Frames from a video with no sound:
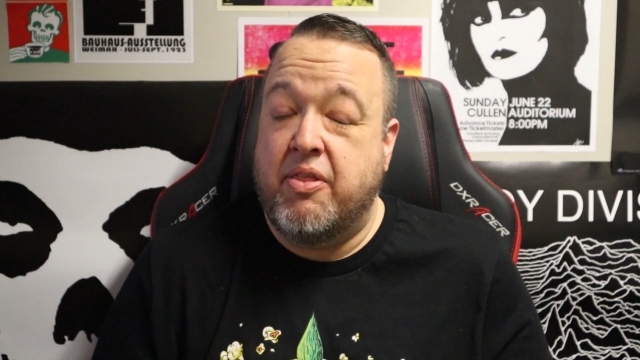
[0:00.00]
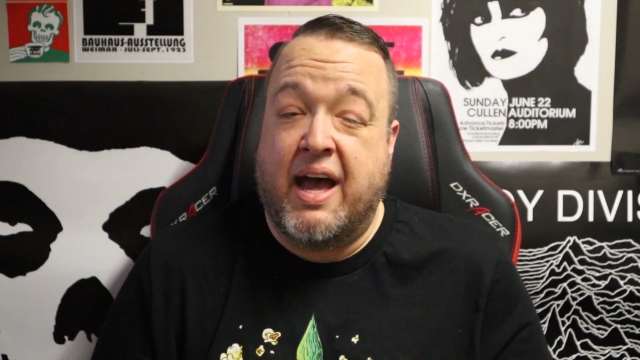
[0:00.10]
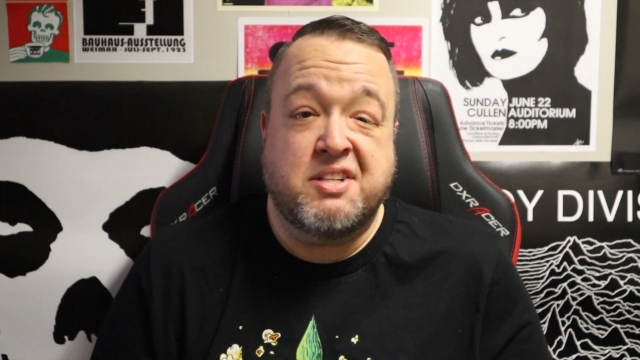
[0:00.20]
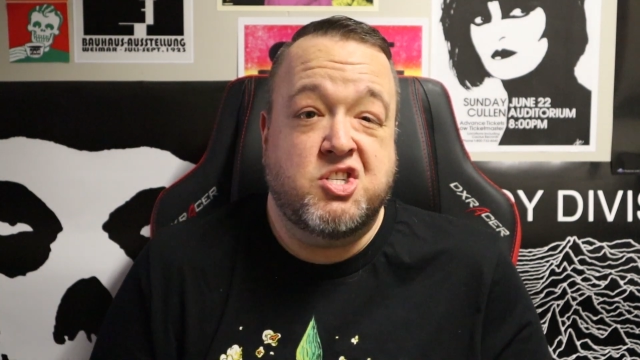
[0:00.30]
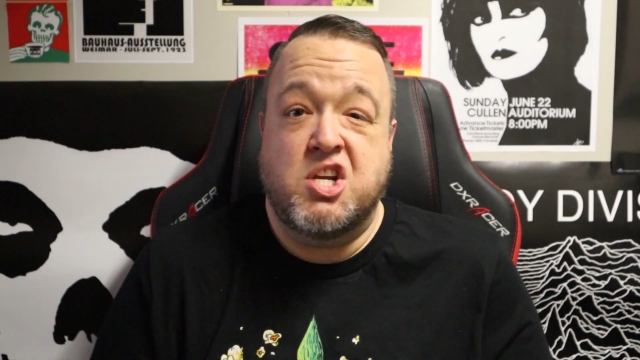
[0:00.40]

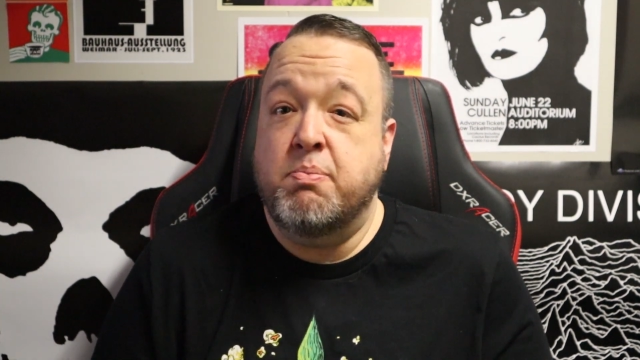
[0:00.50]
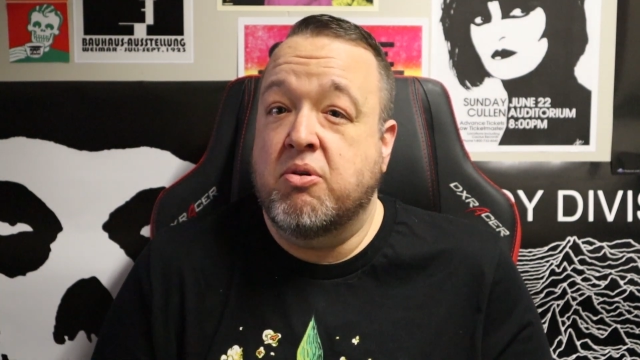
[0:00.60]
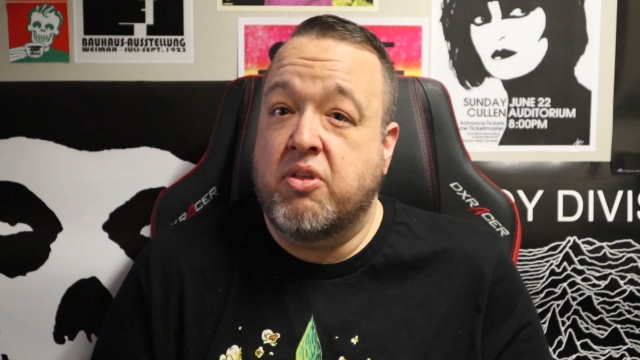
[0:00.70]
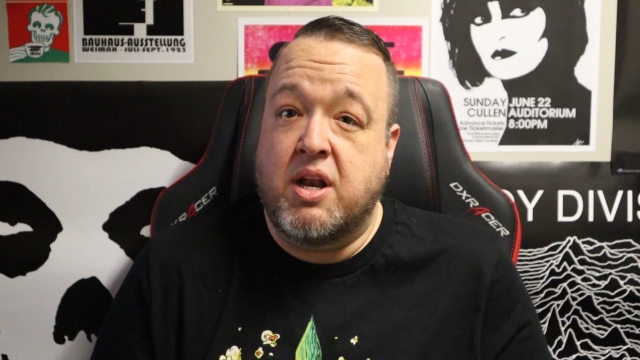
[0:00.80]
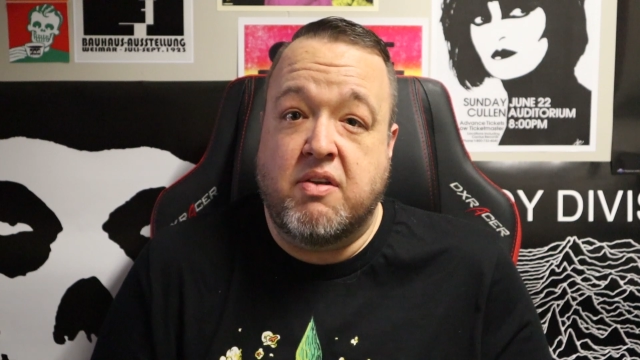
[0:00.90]
that's
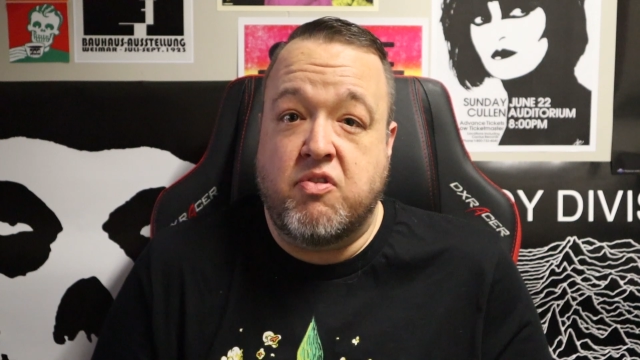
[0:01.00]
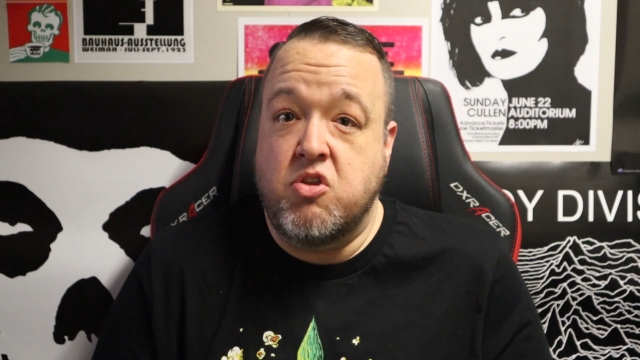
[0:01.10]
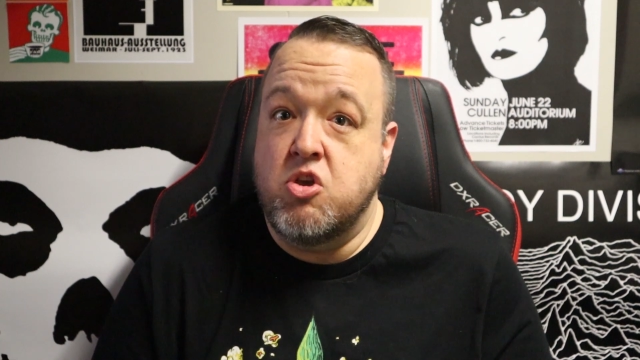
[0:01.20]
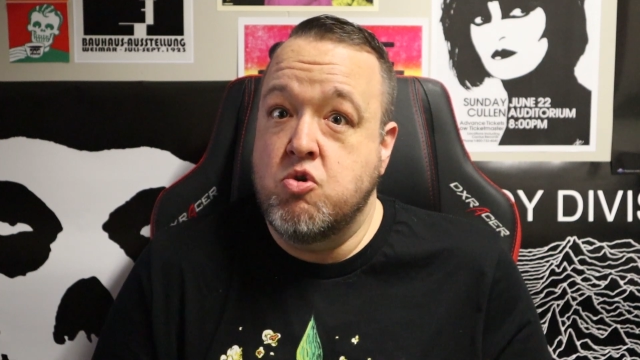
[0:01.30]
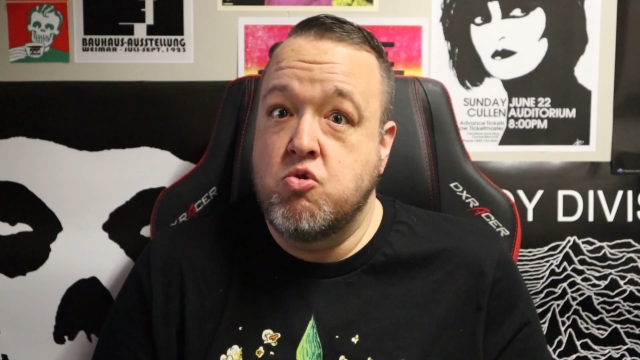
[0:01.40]
cheaper than if
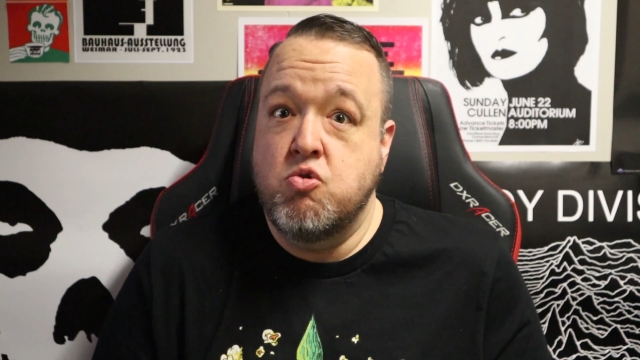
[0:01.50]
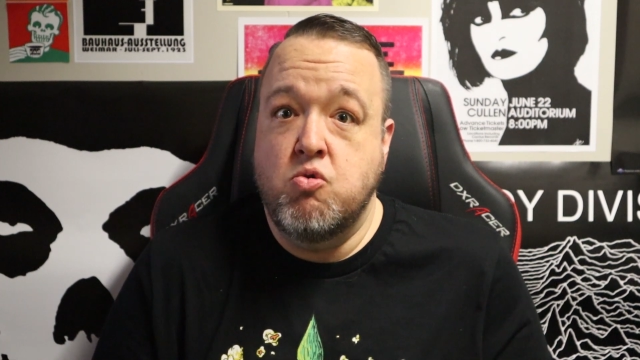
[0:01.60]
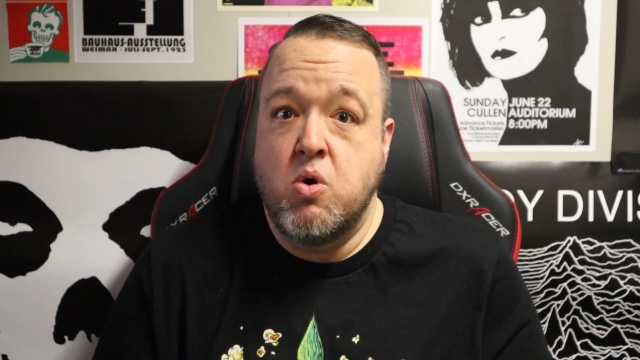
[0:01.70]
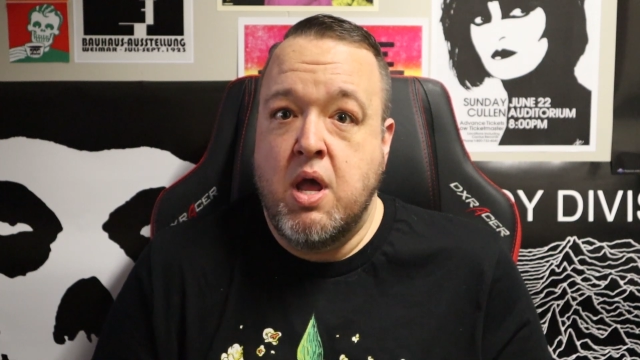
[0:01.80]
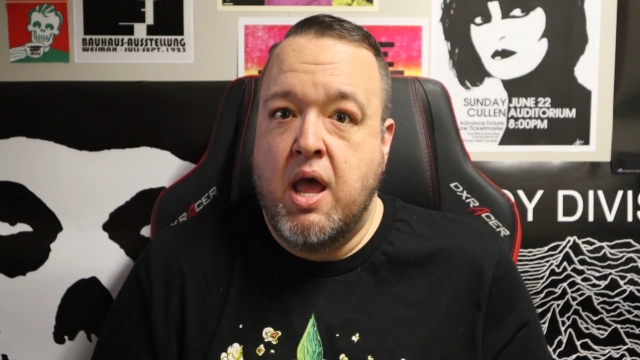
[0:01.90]

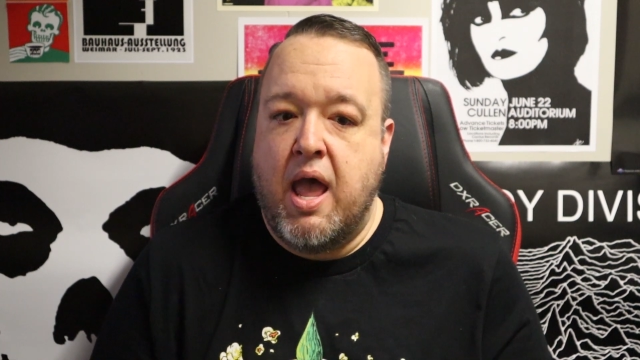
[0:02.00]
you